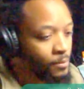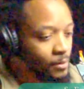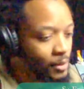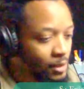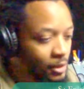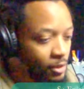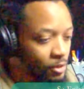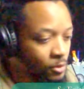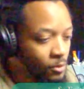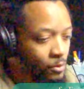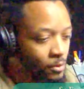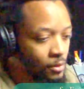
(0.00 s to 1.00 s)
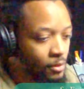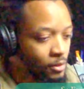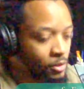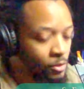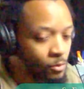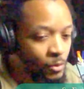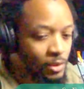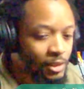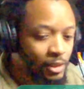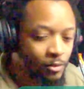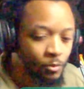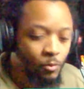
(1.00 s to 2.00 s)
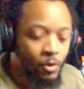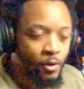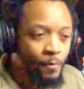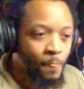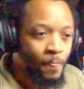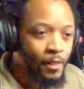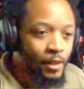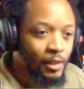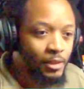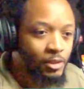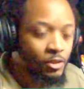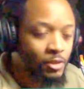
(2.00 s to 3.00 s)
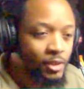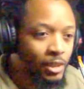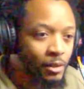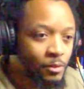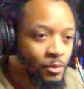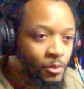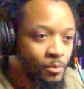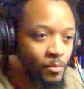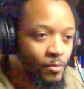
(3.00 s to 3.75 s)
Because I know, one time, at certain times,